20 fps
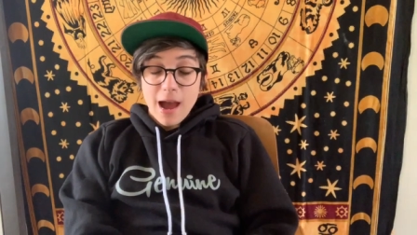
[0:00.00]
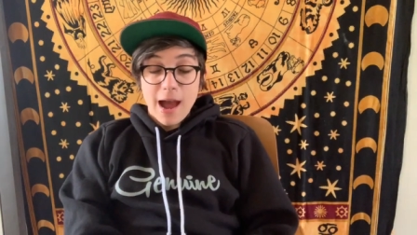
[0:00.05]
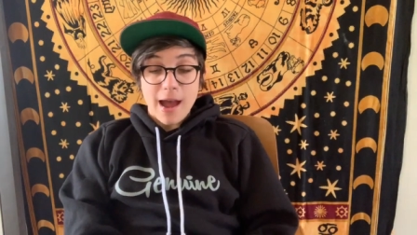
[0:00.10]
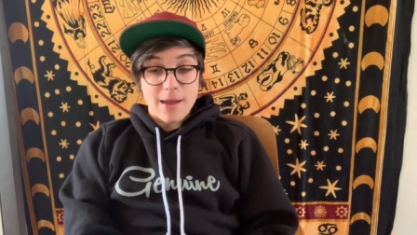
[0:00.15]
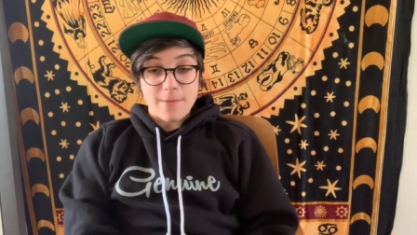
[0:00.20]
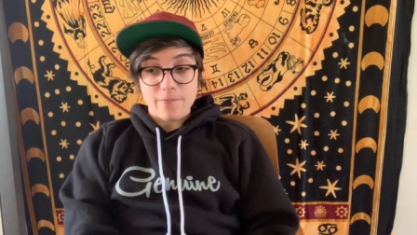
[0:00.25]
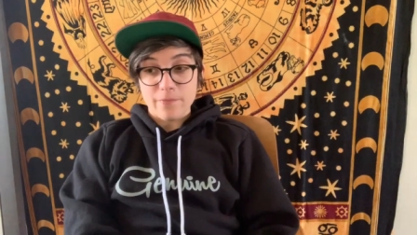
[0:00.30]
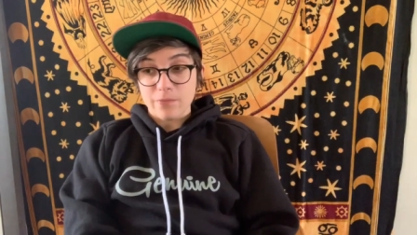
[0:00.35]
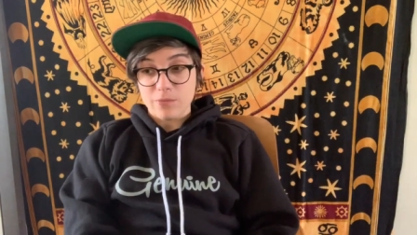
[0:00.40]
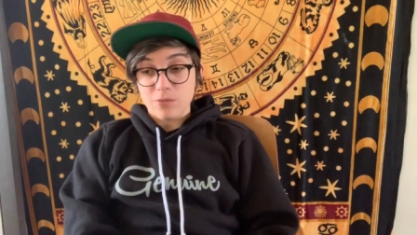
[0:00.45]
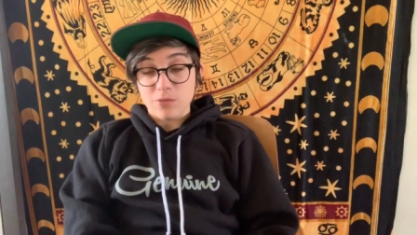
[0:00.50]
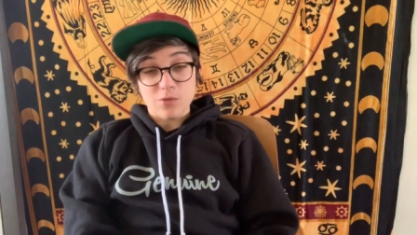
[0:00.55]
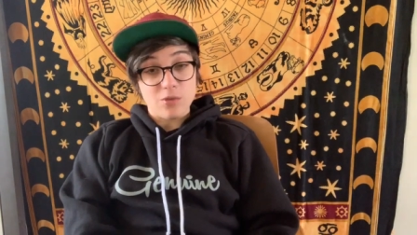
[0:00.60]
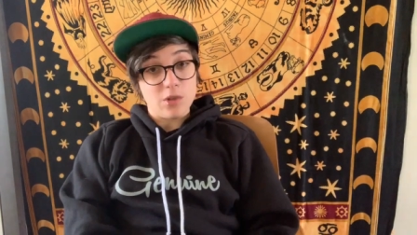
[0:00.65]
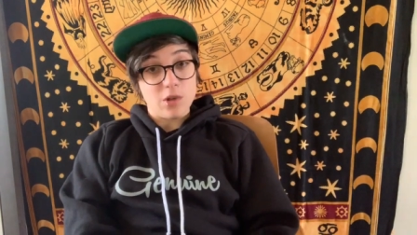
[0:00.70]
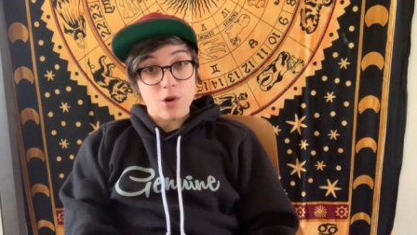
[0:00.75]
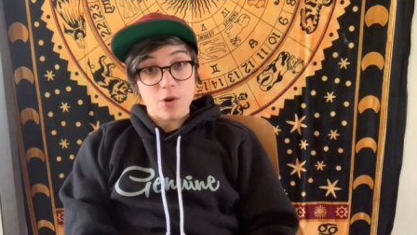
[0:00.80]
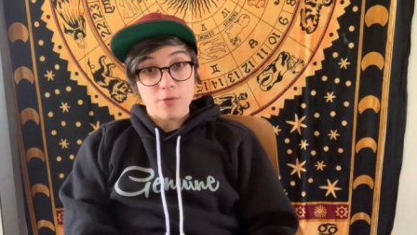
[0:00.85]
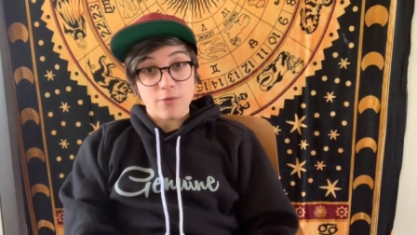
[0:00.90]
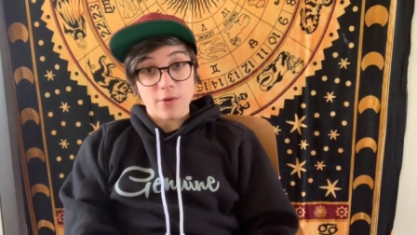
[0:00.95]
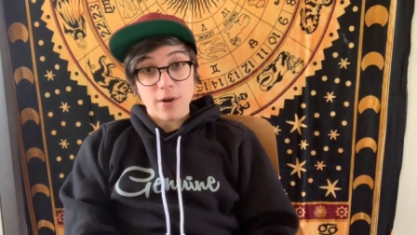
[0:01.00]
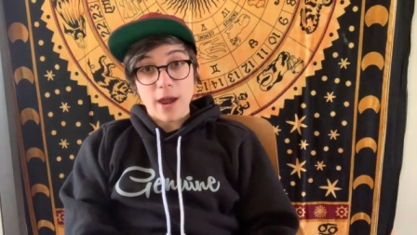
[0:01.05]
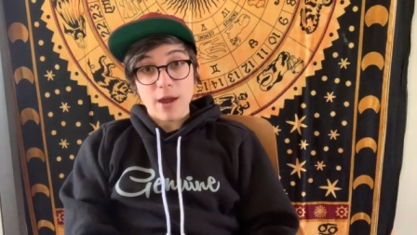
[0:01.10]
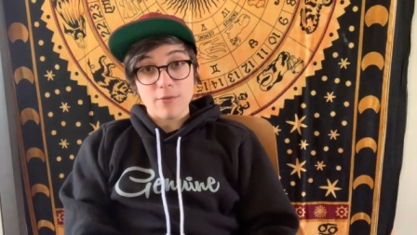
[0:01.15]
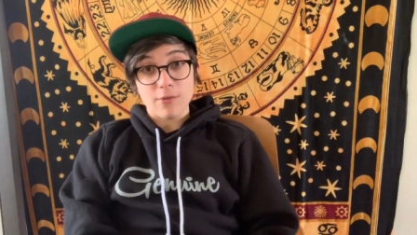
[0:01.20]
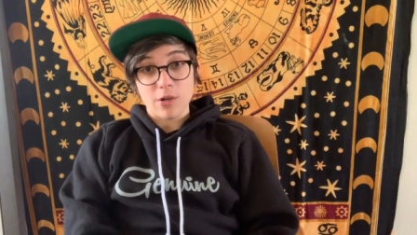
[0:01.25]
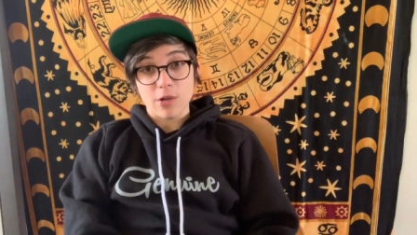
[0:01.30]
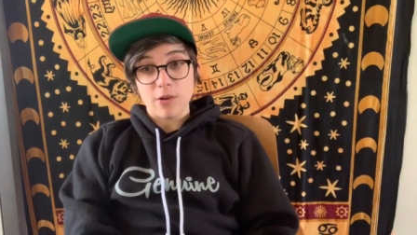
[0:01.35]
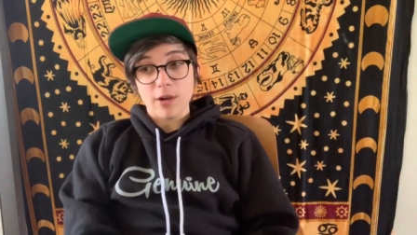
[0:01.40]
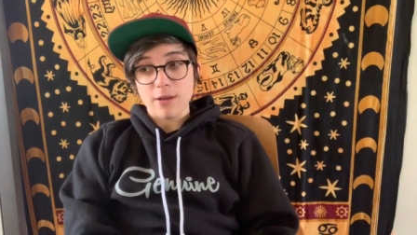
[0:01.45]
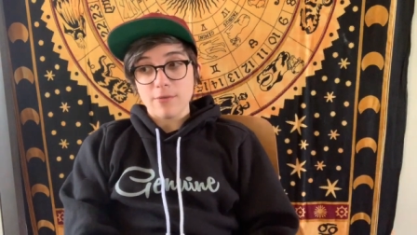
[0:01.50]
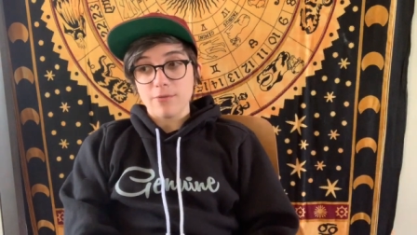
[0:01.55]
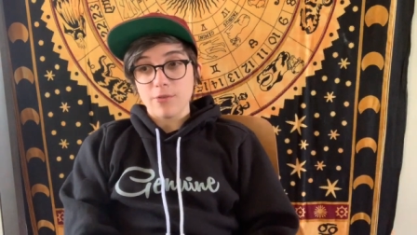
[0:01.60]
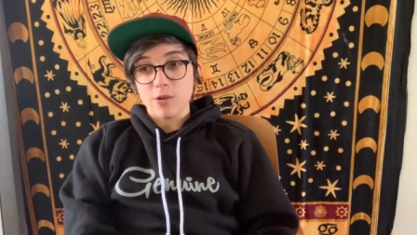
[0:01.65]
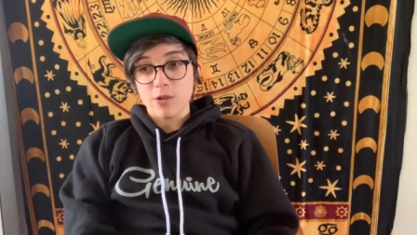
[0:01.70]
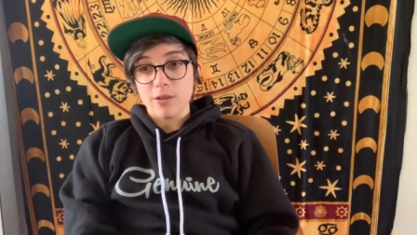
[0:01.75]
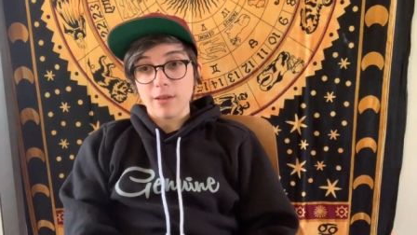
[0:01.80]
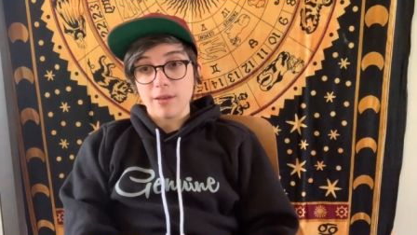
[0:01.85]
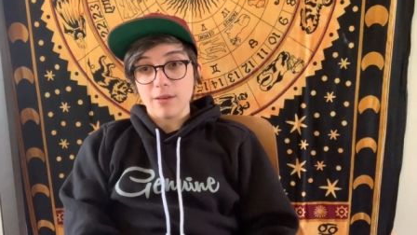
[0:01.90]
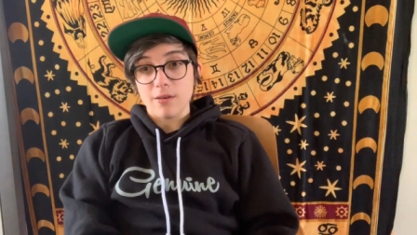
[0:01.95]
I'm, you know, forever
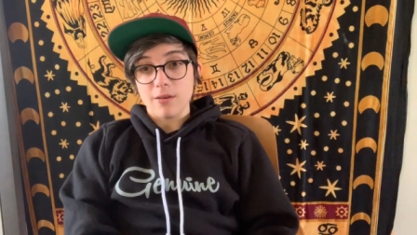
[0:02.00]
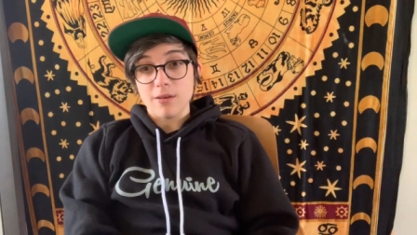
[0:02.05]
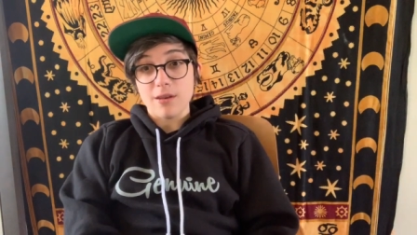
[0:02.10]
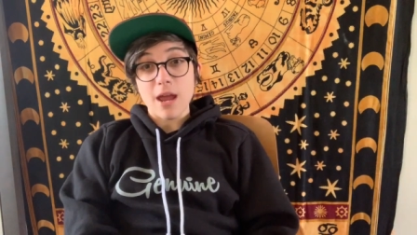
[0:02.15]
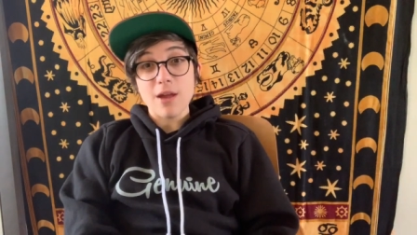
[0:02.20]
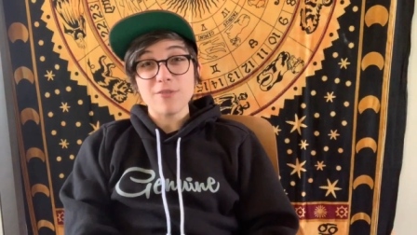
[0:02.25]
grateful and